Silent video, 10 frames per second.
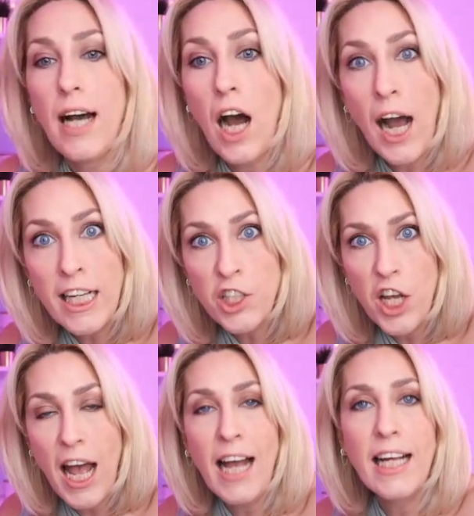
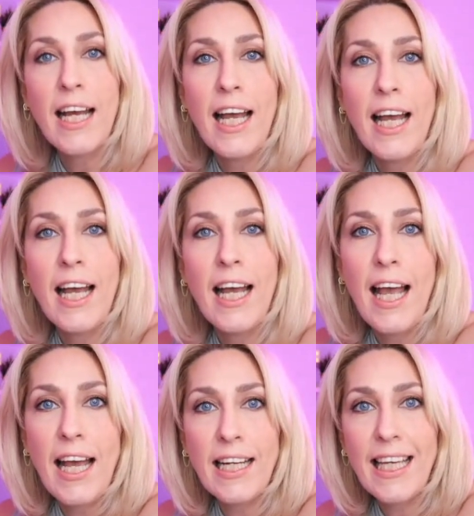hijack
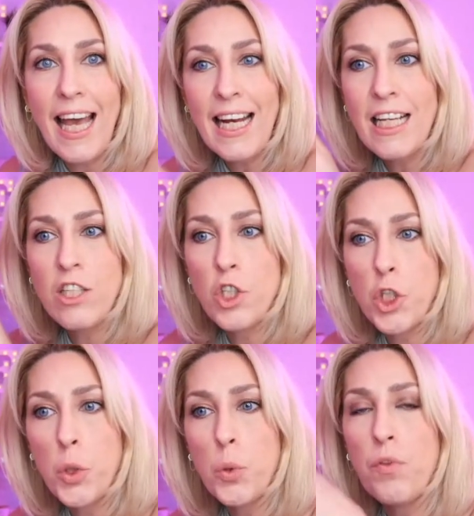and get
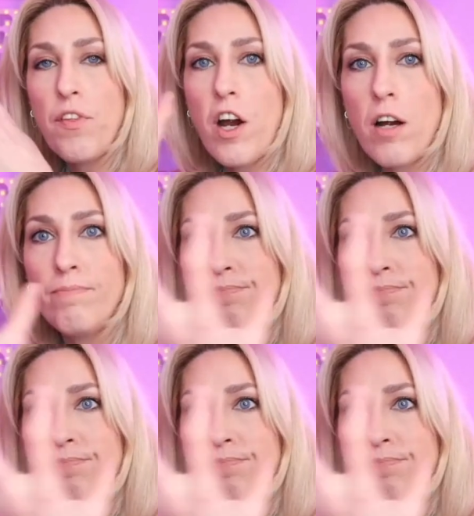into the